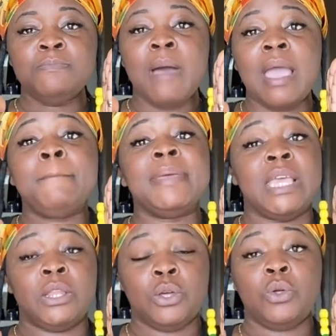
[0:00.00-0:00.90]
might be
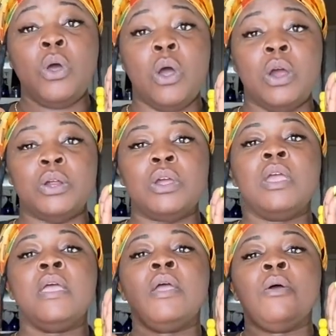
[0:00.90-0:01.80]
a little harder
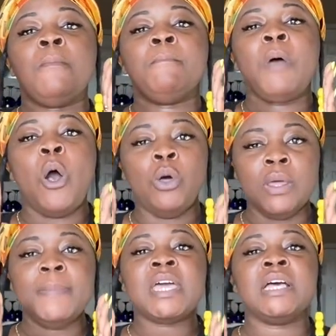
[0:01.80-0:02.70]
only
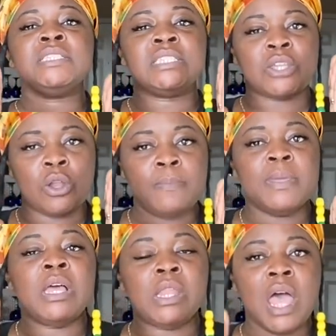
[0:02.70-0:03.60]
because it's going to
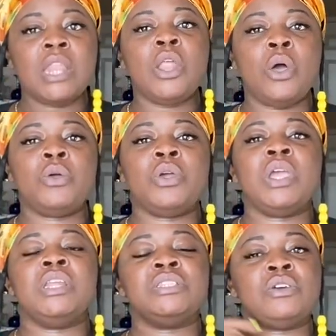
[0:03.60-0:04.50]
be a lot longer
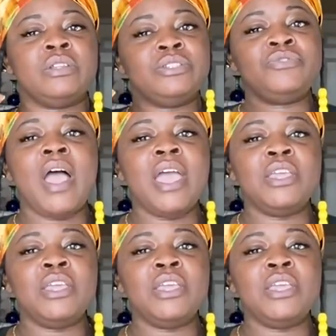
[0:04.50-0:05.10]
and it's going to try